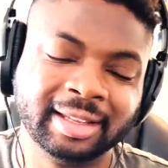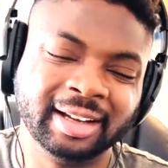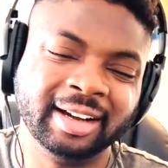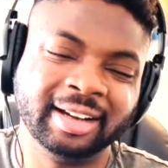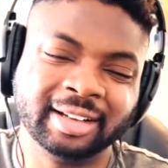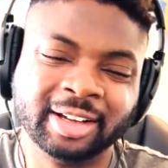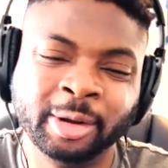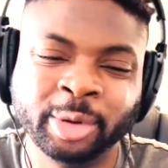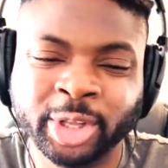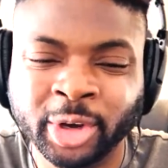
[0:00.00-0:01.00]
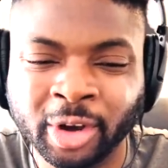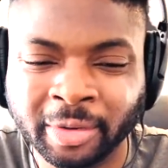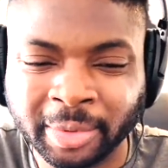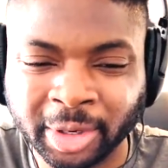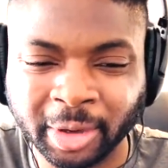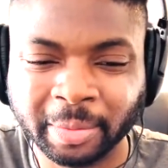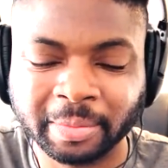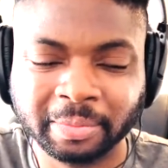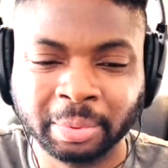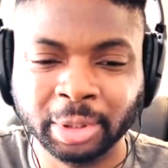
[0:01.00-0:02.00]
Ugh, come on, you gotta, you know,
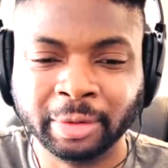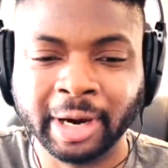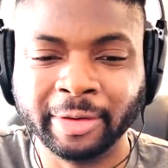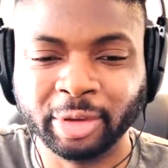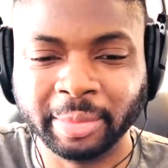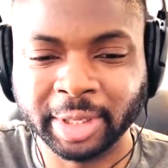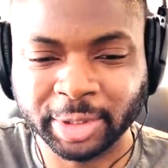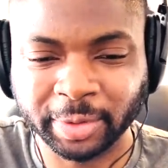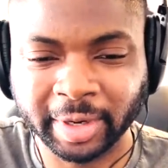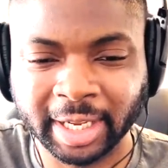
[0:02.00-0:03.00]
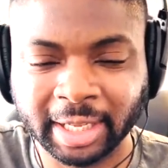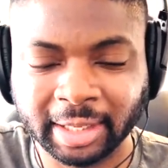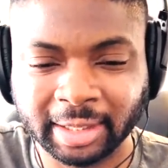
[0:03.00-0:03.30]
put her out of her misery.